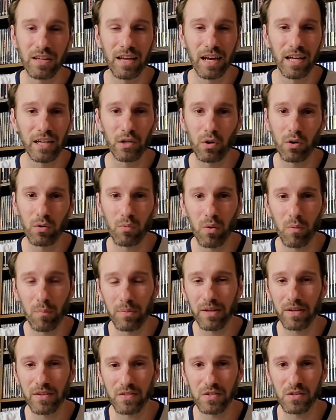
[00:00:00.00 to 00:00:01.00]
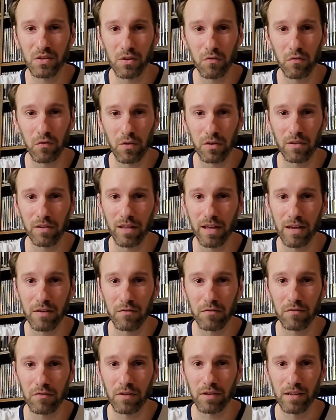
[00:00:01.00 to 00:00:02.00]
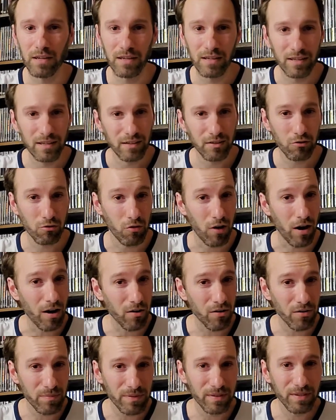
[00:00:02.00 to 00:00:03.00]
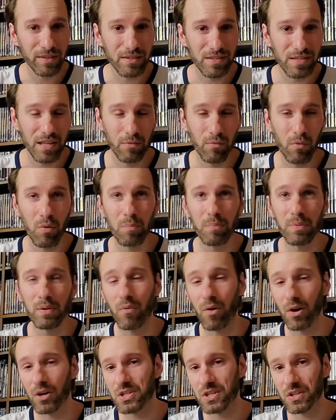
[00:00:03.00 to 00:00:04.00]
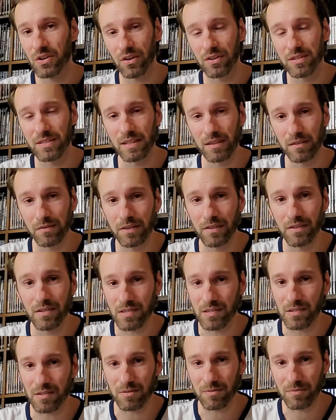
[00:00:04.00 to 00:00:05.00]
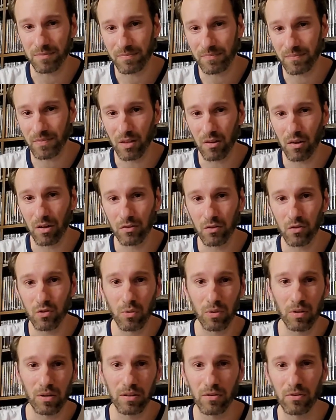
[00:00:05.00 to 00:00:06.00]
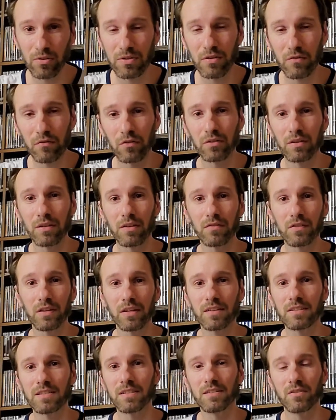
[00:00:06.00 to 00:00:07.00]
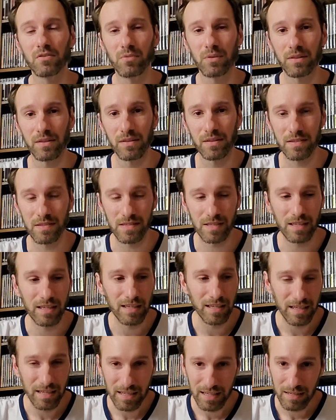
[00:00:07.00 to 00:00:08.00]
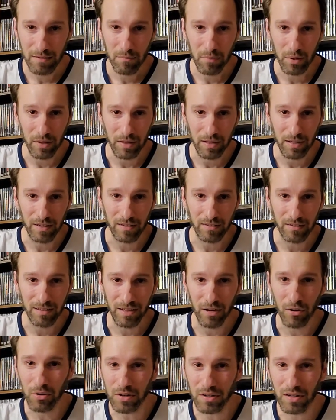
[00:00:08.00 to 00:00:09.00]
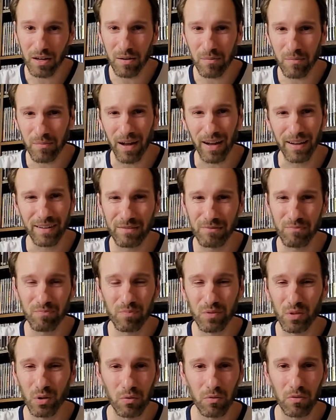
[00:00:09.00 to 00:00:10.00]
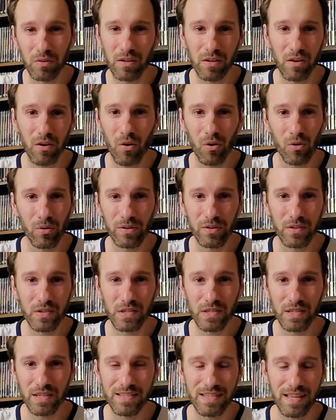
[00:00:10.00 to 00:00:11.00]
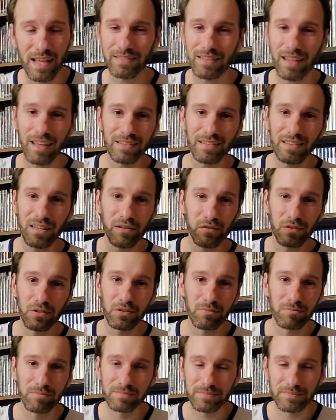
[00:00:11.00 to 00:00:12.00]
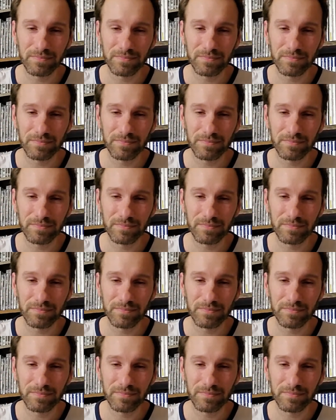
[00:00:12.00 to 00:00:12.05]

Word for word: I know it won't be as good for the live crowd because they won't be watching it on TV, so they'll have to do it a little differently if they continue with this. But uh, the outcome, I don't think Otis is at that level.